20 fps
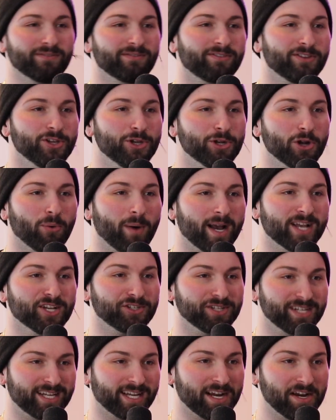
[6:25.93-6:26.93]
You know why
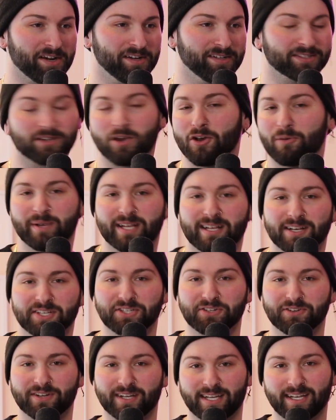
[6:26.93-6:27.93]
she cares? Because
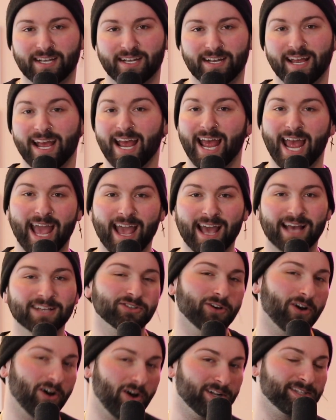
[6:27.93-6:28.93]
her kid
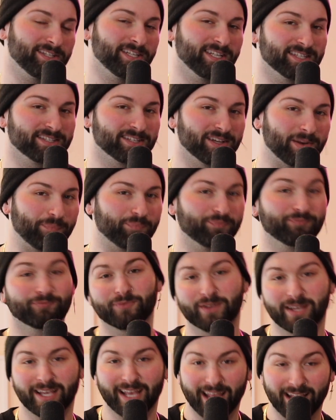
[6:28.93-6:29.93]
has autism,
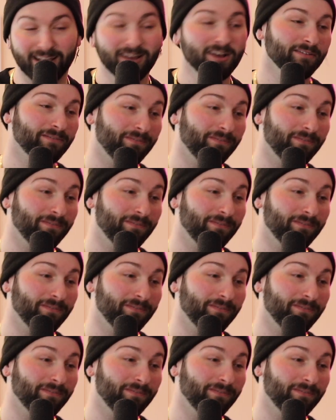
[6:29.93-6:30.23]
okay?